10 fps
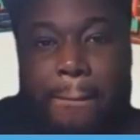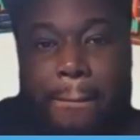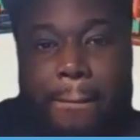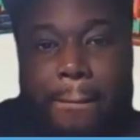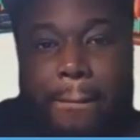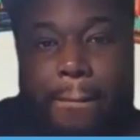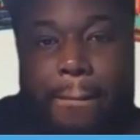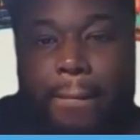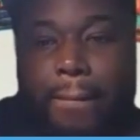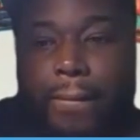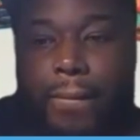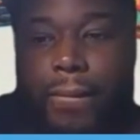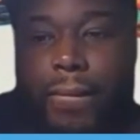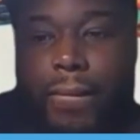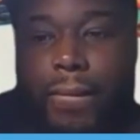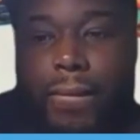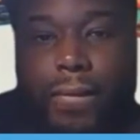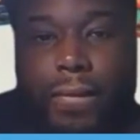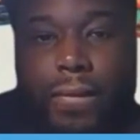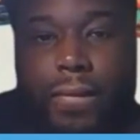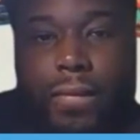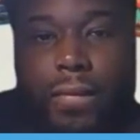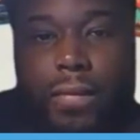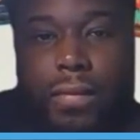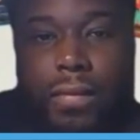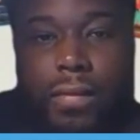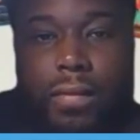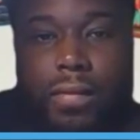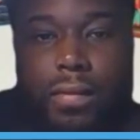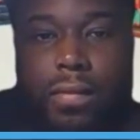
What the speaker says: (silent)